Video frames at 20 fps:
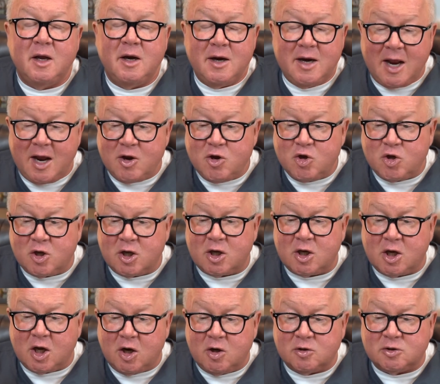Now you can
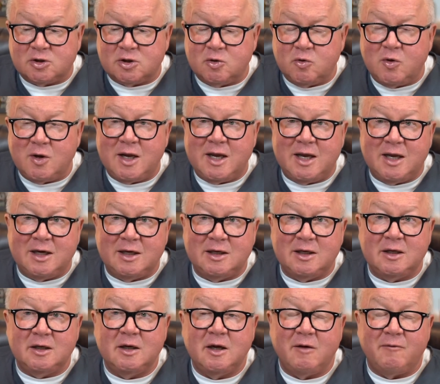go to
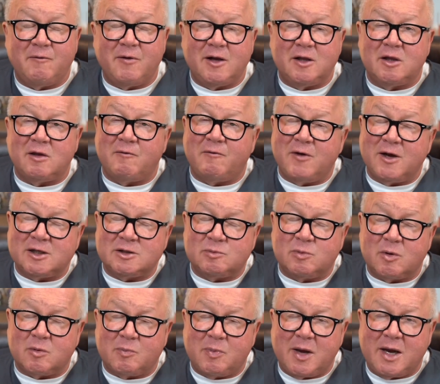end the
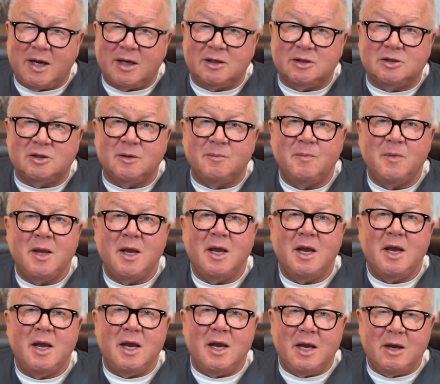Facebook page,
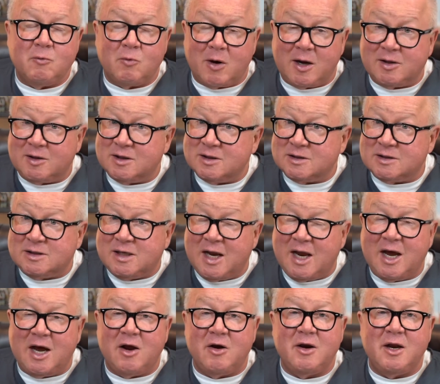write this
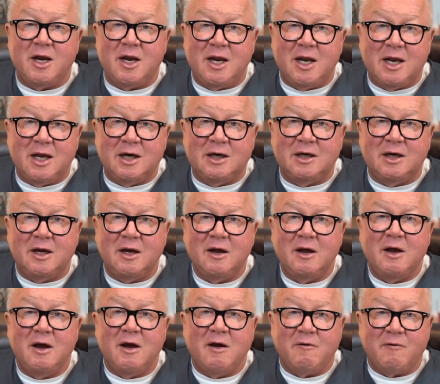down: end
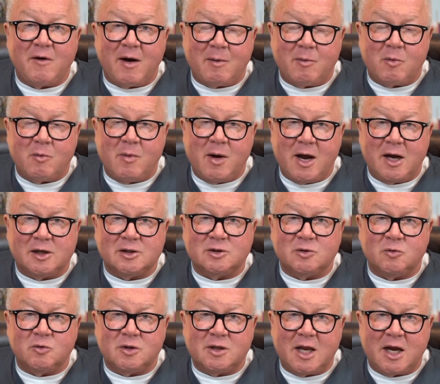
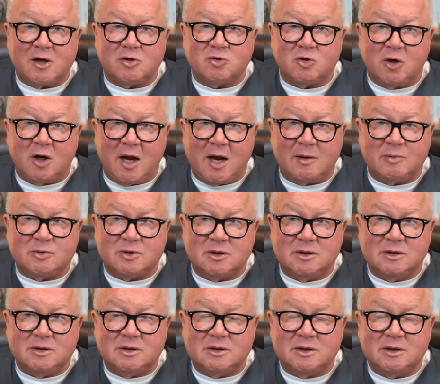fibromyalgia with natural
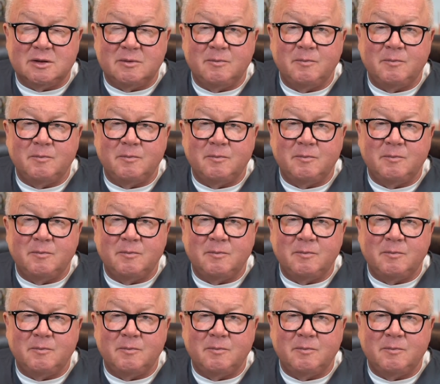options.